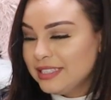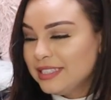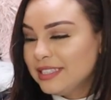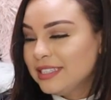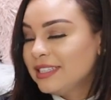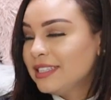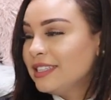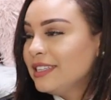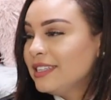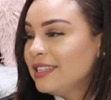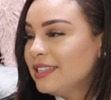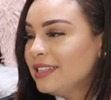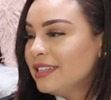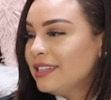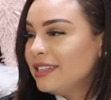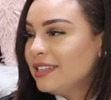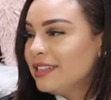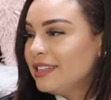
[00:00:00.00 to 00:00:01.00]

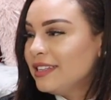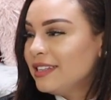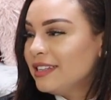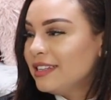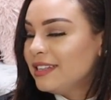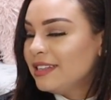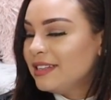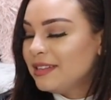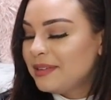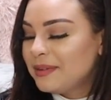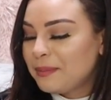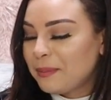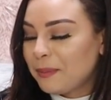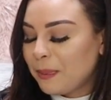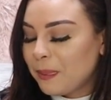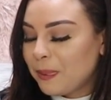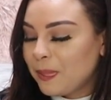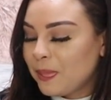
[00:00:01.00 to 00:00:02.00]

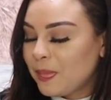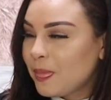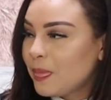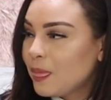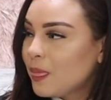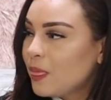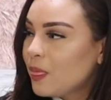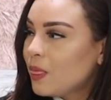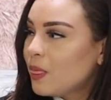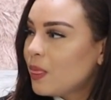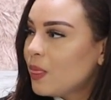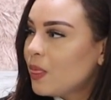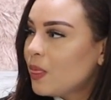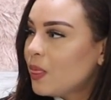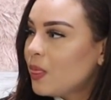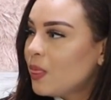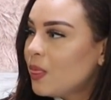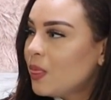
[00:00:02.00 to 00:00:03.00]

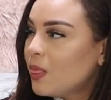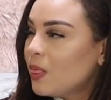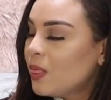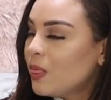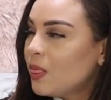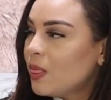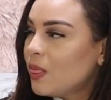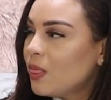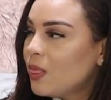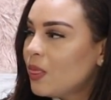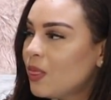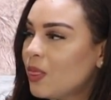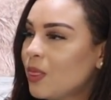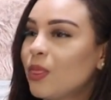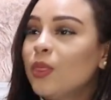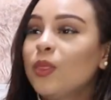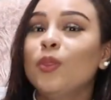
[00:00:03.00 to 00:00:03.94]
(not speaking)